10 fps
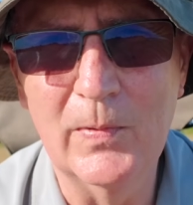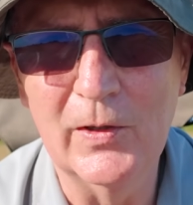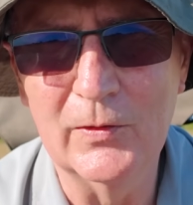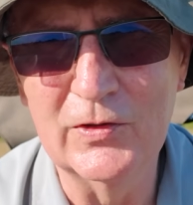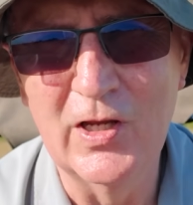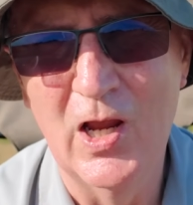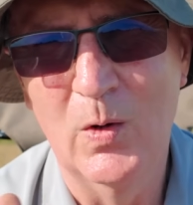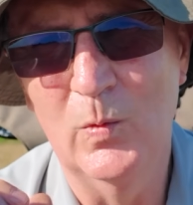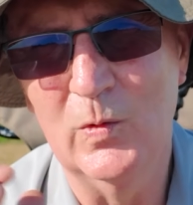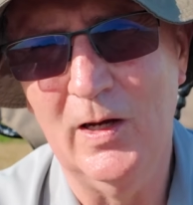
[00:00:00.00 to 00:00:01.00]
blues.
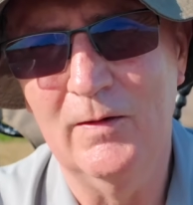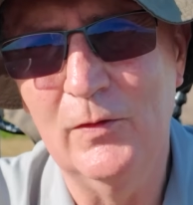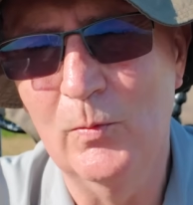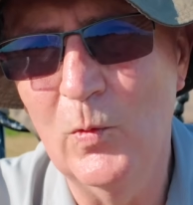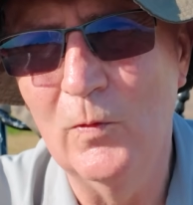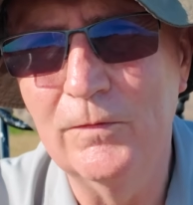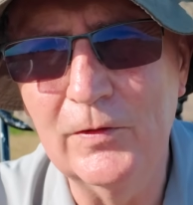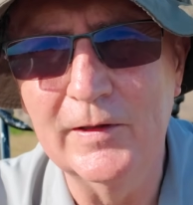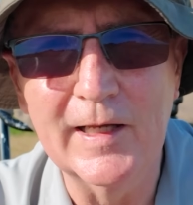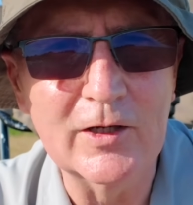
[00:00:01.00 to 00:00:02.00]
We'll go for the more
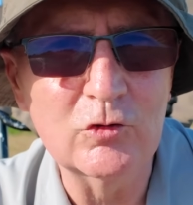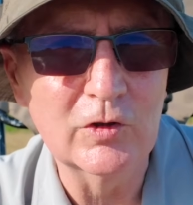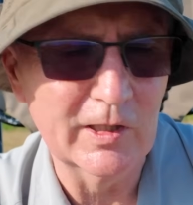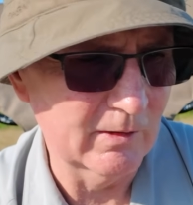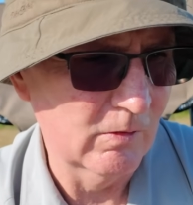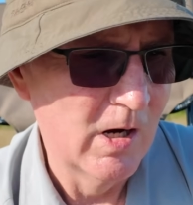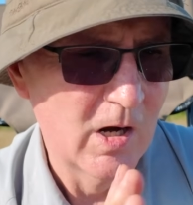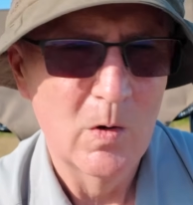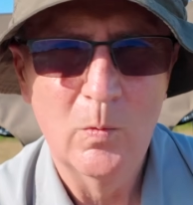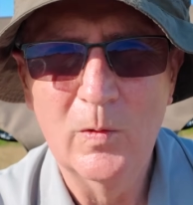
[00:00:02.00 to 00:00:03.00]
flight action now.
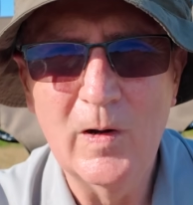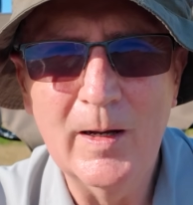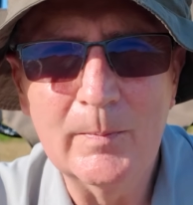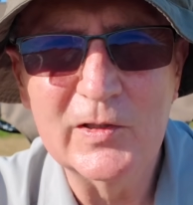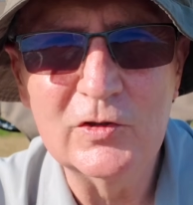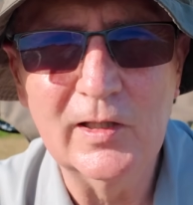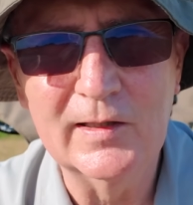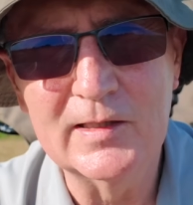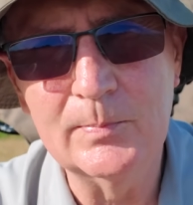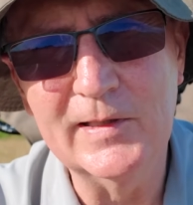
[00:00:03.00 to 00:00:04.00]
We'll up the
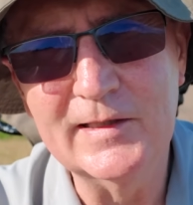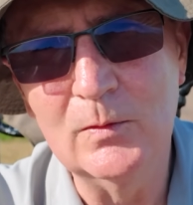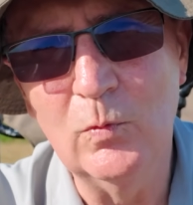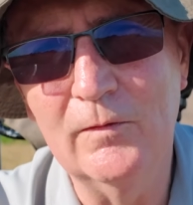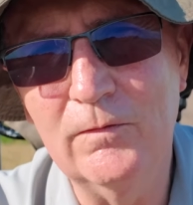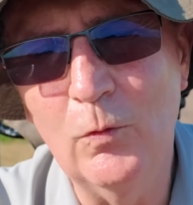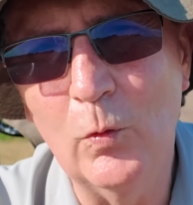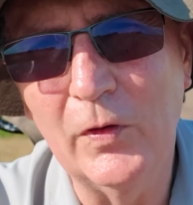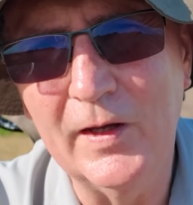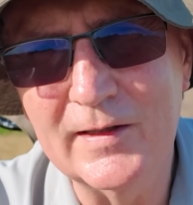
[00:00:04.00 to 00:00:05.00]
shutter speed to
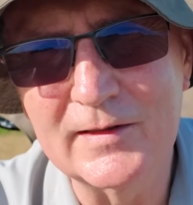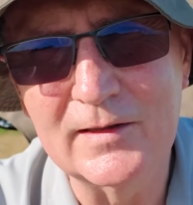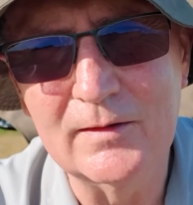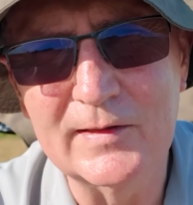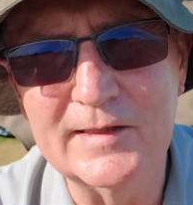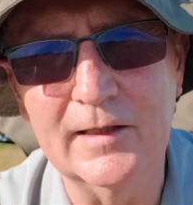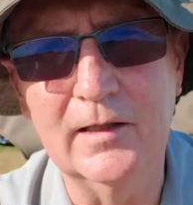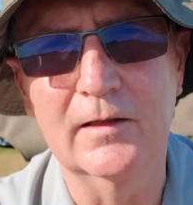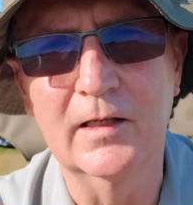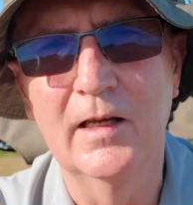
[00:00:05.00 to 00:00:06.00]
1/4000th of a
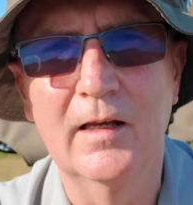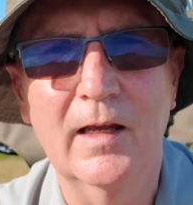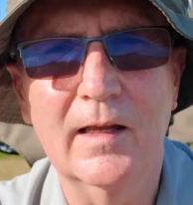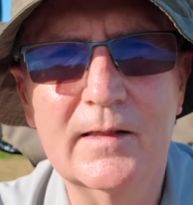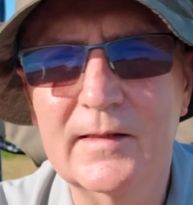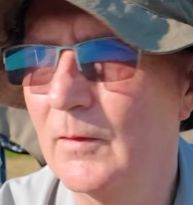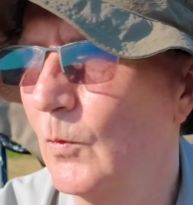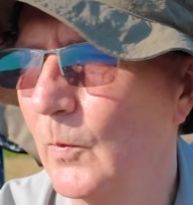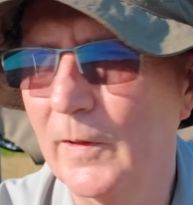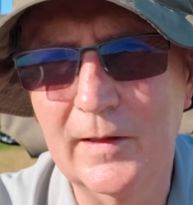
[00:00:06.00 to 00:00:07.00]
second and see
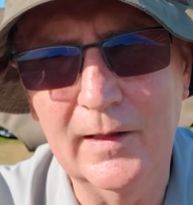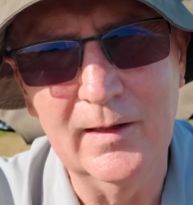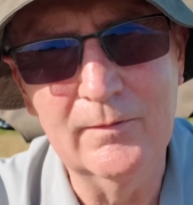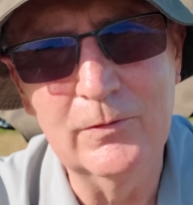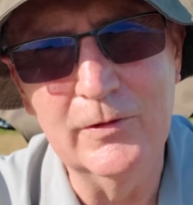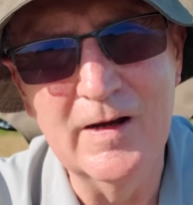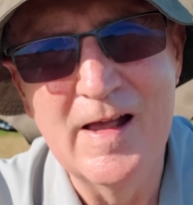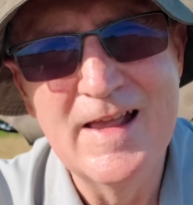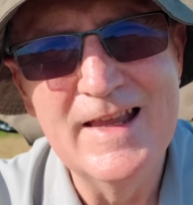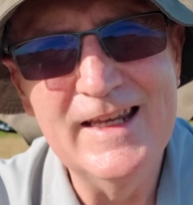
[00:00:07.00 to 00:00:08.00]
what we can get for you
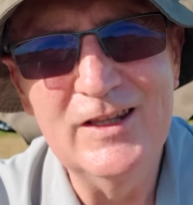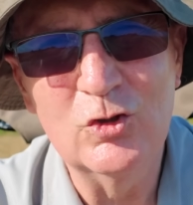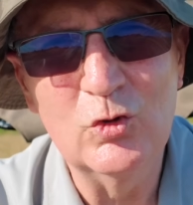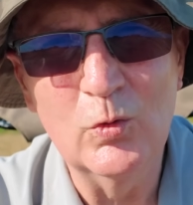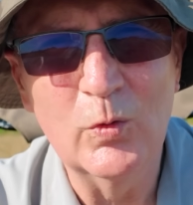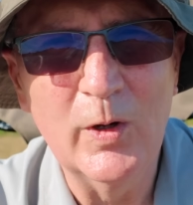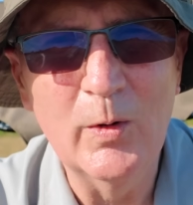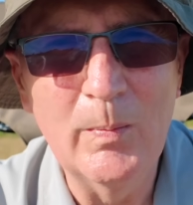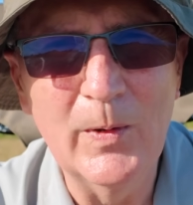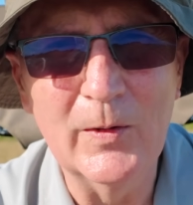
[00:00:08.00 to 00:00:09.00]
in the
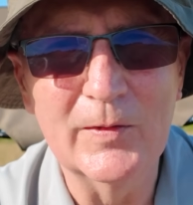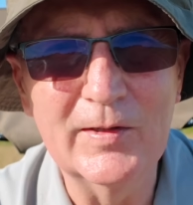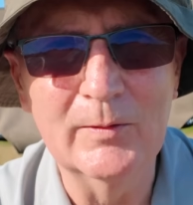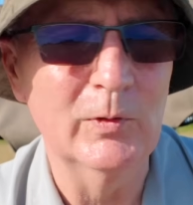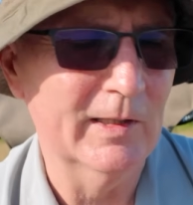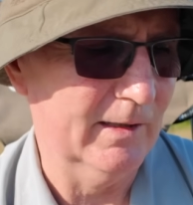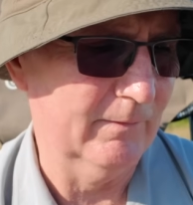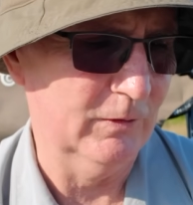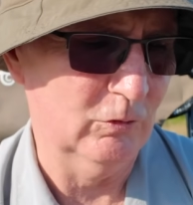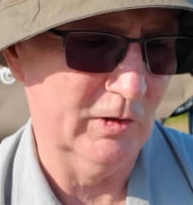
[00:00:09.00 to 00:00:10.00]
Chalkhill blue. See if we can get a
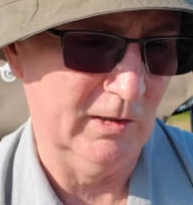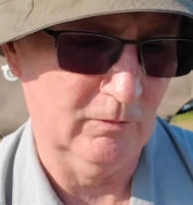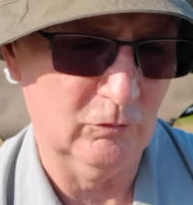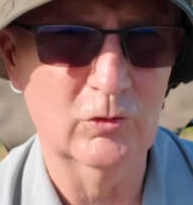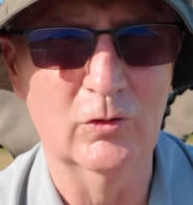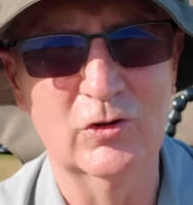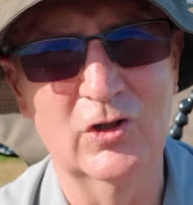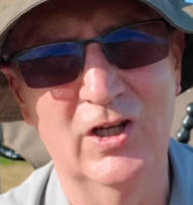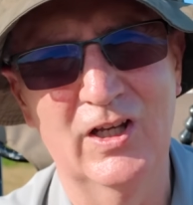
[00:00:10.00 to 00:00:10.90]
few takeoff shots.